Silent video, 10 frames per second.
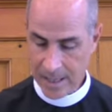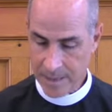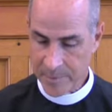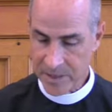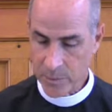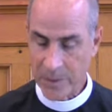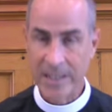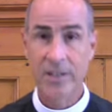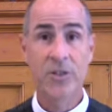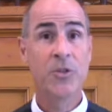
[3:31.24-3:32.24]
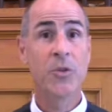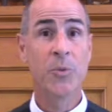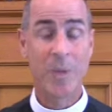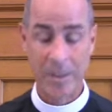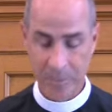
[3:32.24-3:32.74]
between two
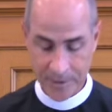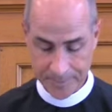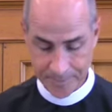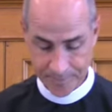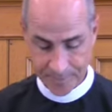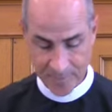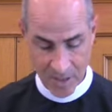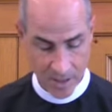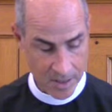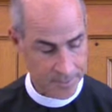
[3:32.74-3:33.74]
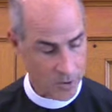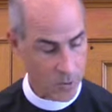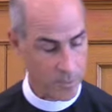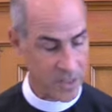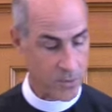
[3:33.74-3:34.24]
people,
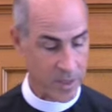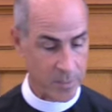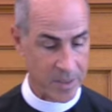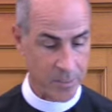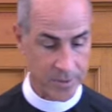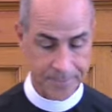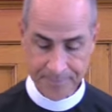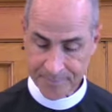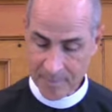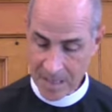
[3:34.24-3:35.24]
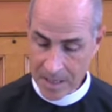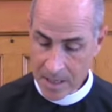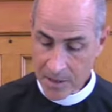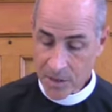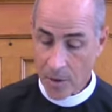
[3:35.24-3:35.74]
or between people.
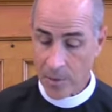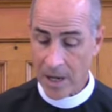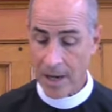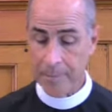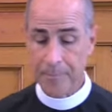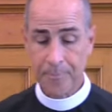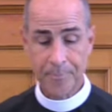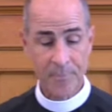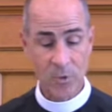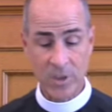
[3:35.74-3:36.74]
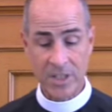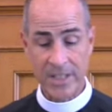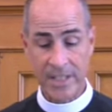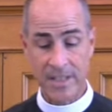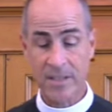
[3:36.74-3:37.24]
So, which
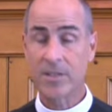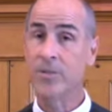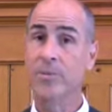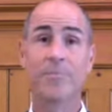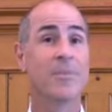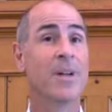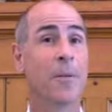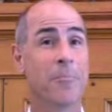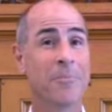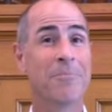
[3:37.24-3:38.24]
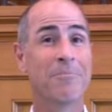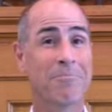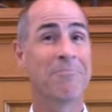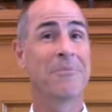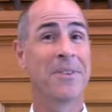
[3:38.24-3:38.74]
leads us to
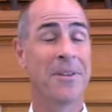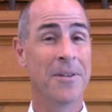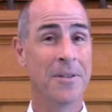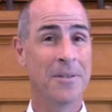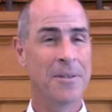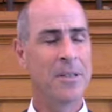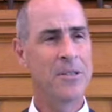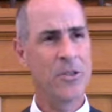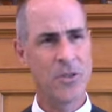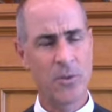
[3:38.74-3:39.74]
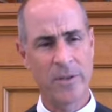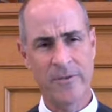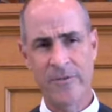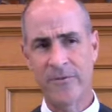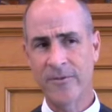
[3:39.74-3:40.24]
this sort
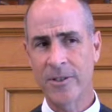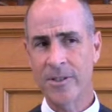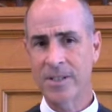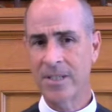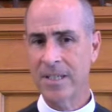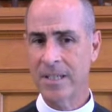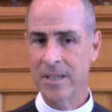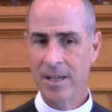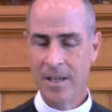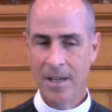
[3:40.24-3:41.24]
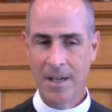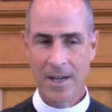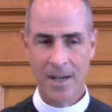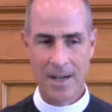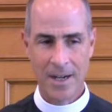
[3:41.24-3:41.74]
of first
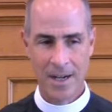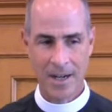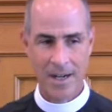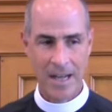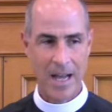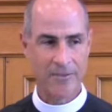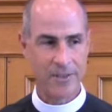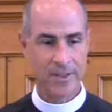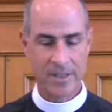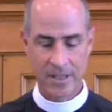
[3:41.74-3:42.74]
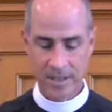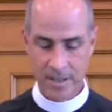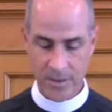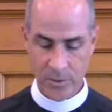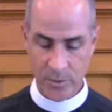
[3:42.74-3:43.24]
effort
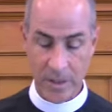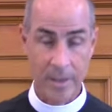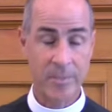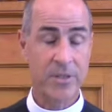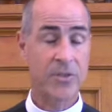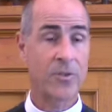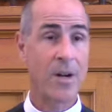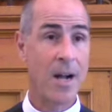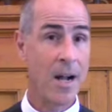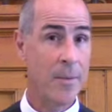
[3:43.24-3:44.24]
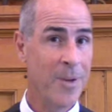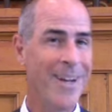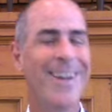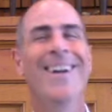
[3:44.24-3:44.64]
to describe